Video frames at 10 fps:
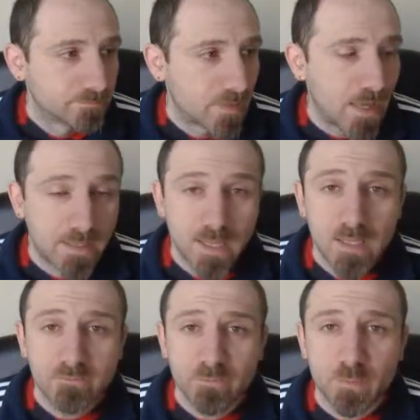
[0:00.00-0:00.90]

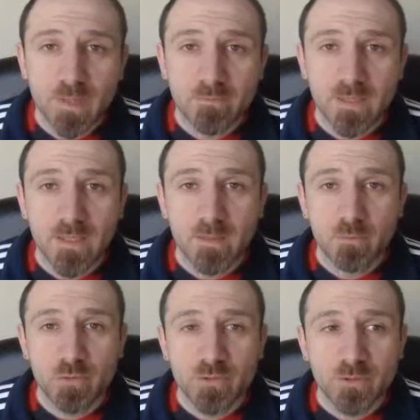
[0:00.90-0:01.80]
Can for button reading
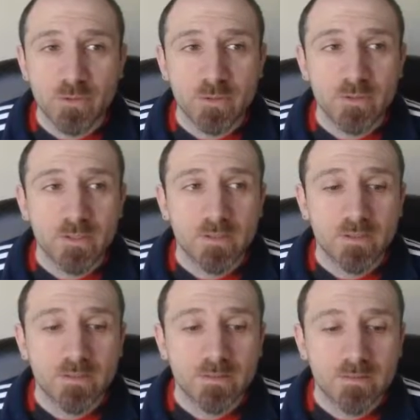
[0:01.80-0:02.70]
input
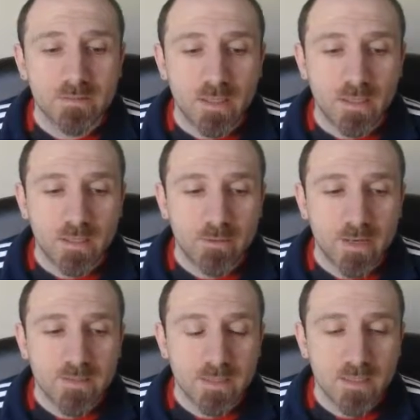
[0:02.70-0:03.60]
Shoryukens,
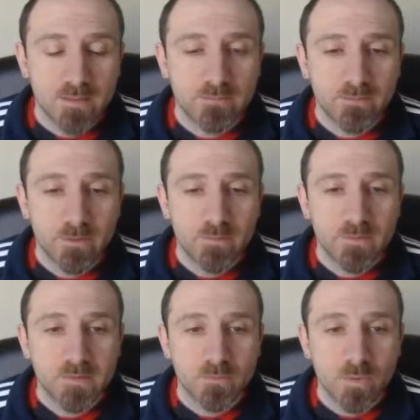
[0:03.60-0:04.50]
crazy hit
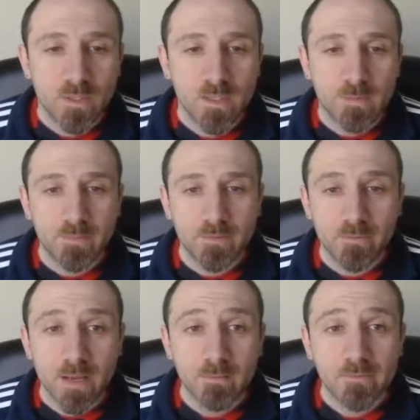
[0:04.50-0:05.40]
confirms, walking up and
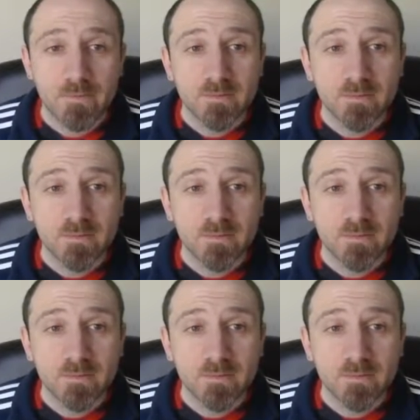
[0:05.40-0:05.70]
grabs.